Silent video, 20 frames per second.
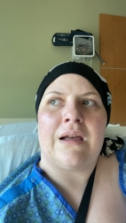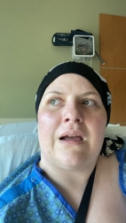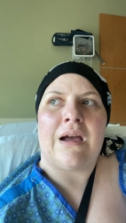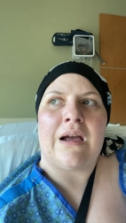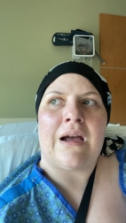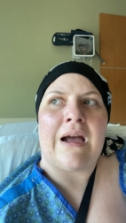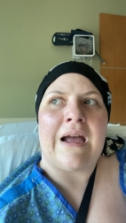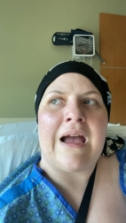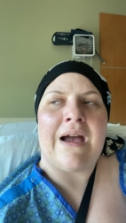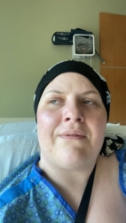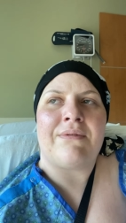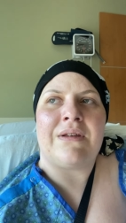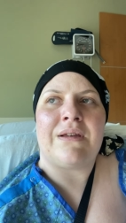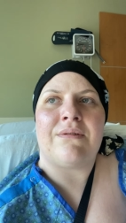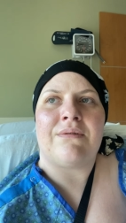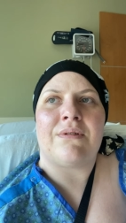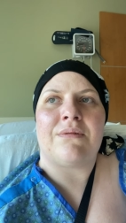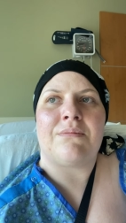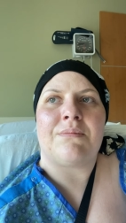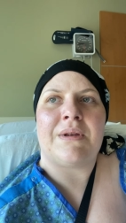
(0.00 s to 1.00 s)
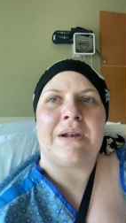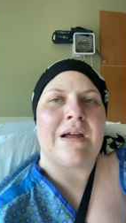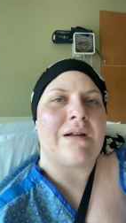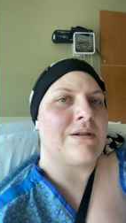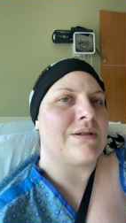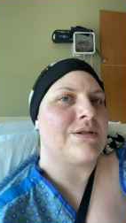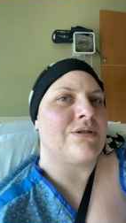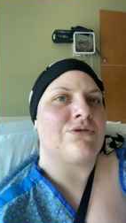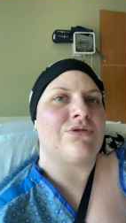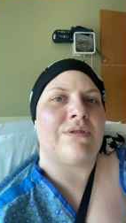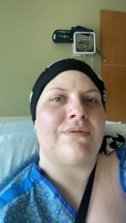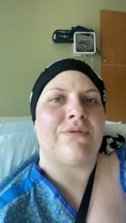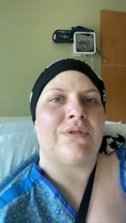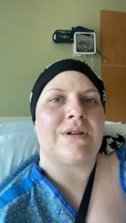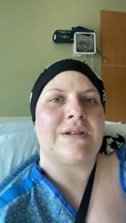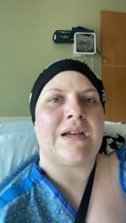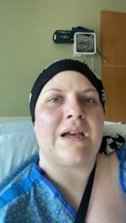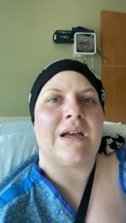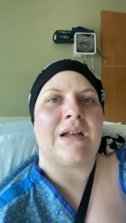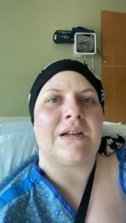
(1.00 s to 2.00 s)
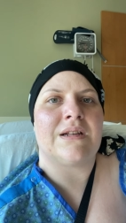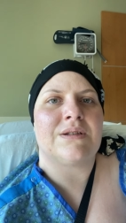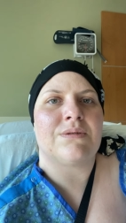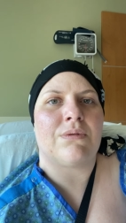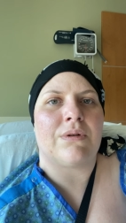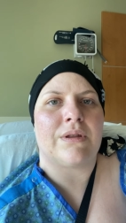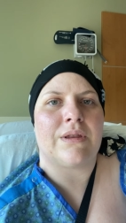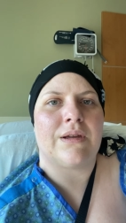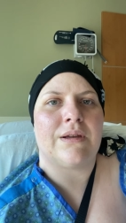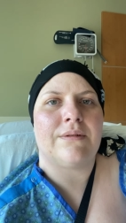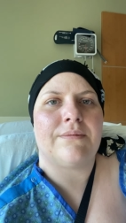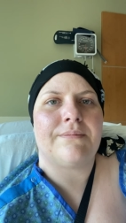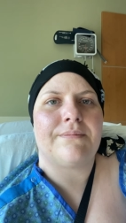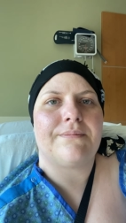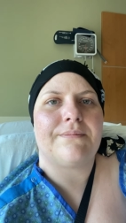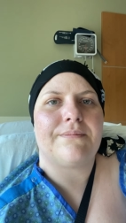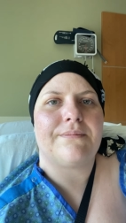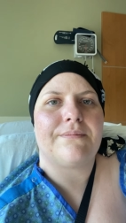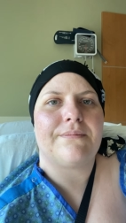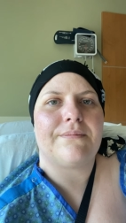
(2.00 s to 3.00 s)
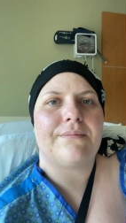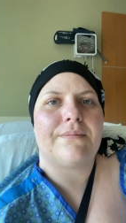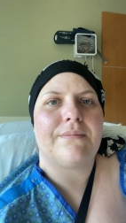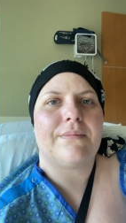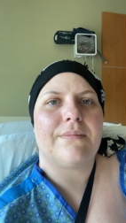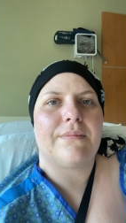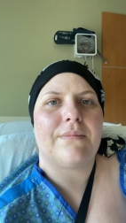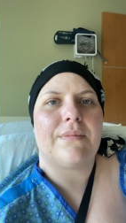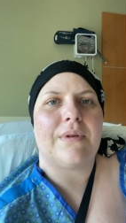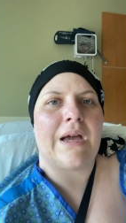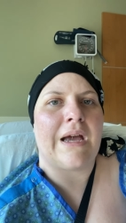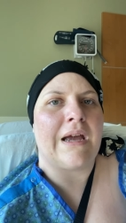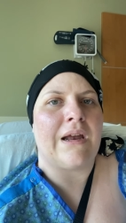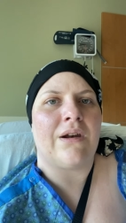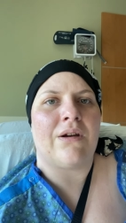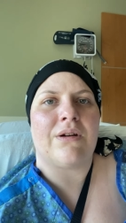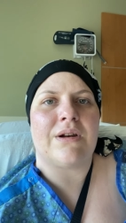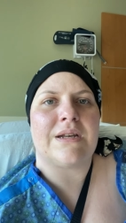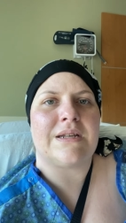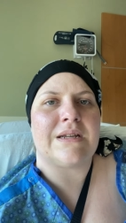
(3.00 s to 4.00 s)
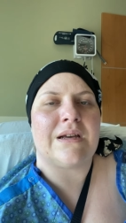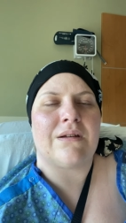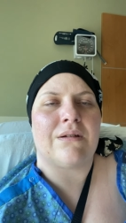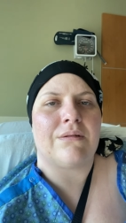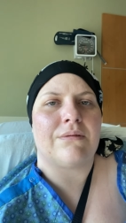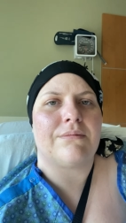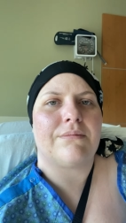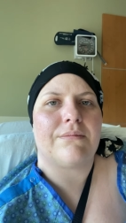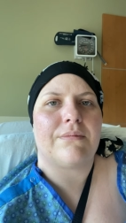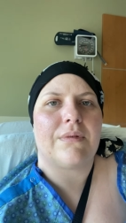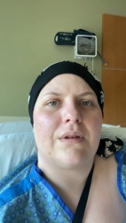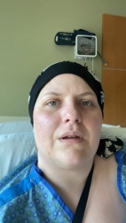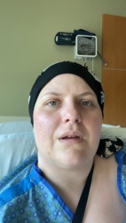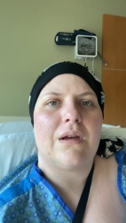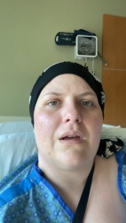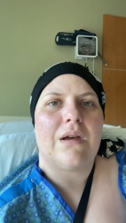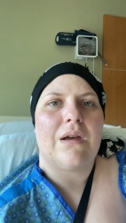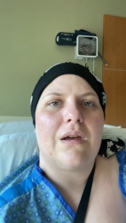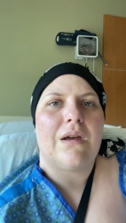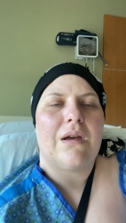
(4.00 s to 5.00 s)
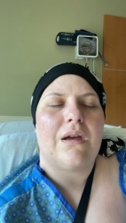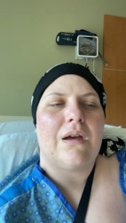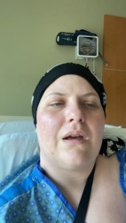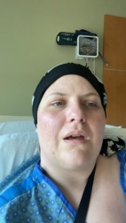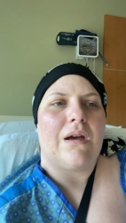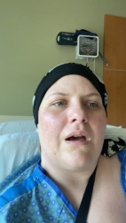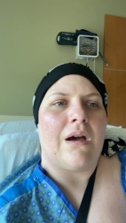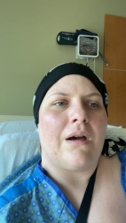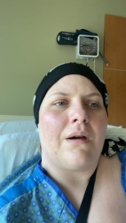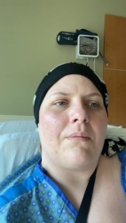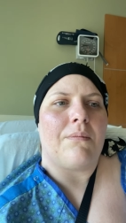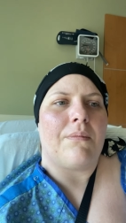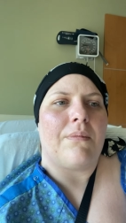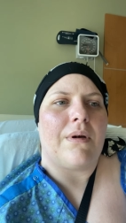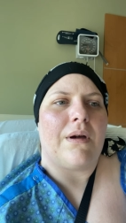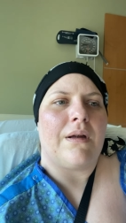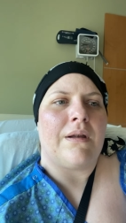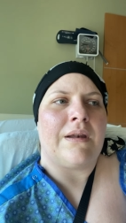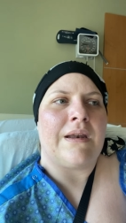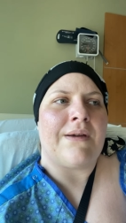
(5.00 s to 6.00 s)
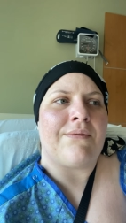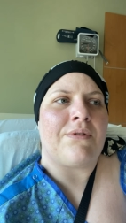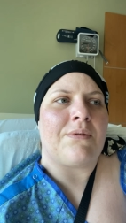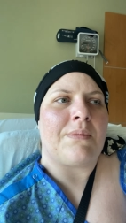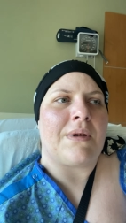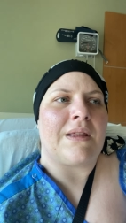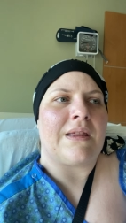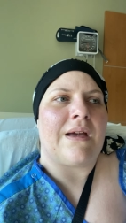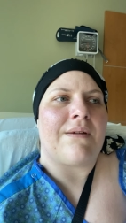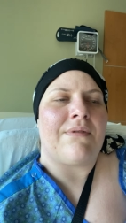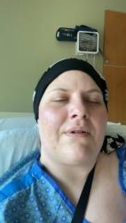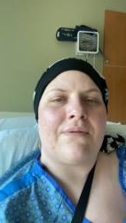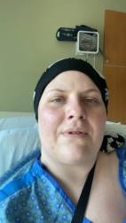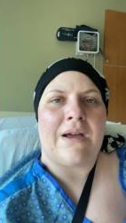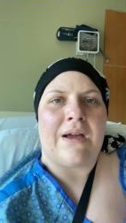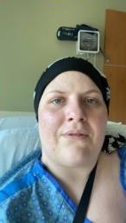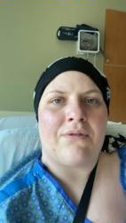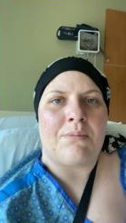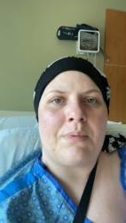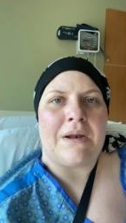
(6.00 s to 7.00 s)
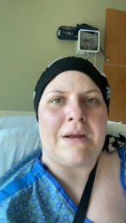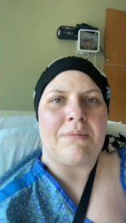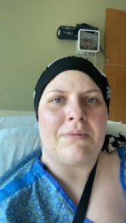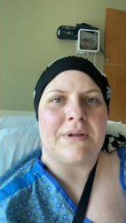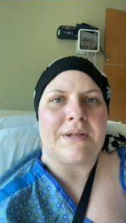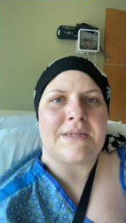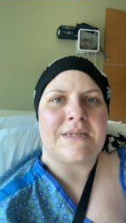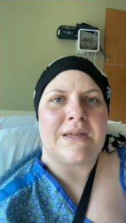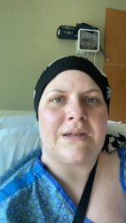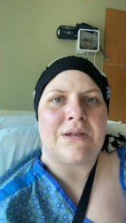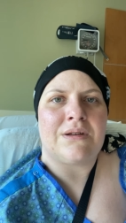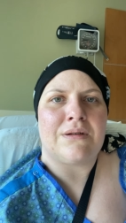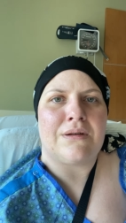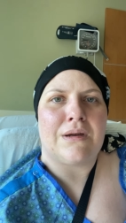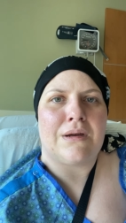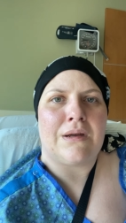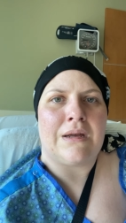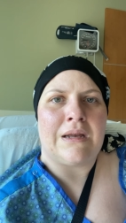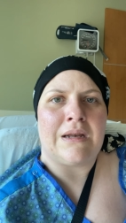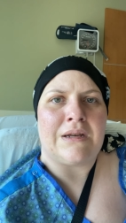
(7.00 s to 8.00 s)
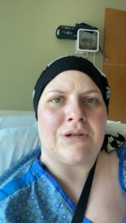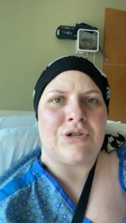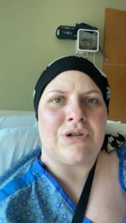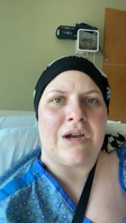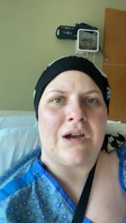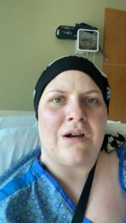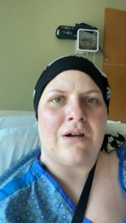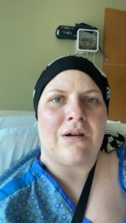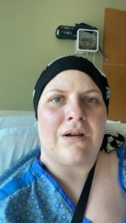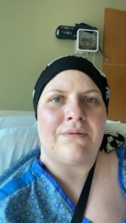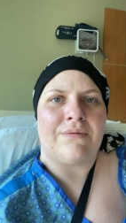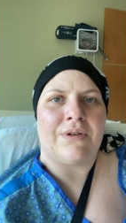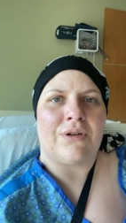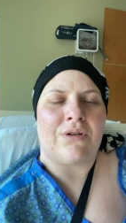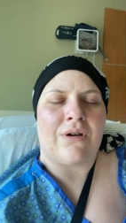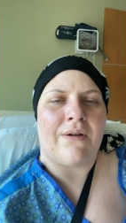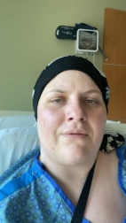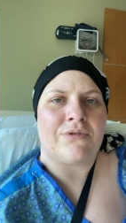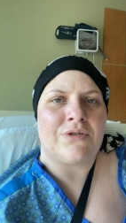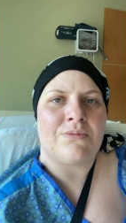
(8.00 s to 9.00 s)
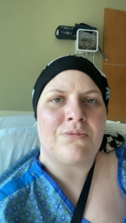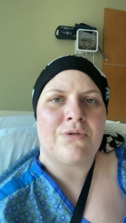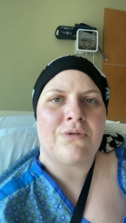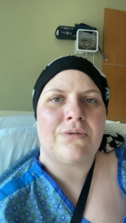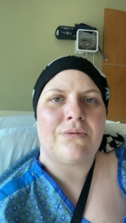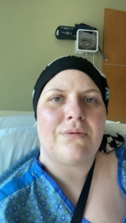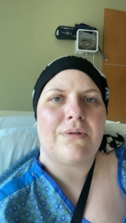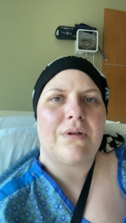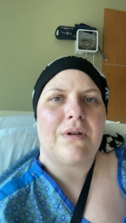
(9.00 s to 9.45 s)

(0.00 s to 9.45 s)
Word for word: I haven't even been out of surgery for a day and it's worth it. I can already tell. Um, never in my life have I ever been able to sit in a chair and feel comfortable.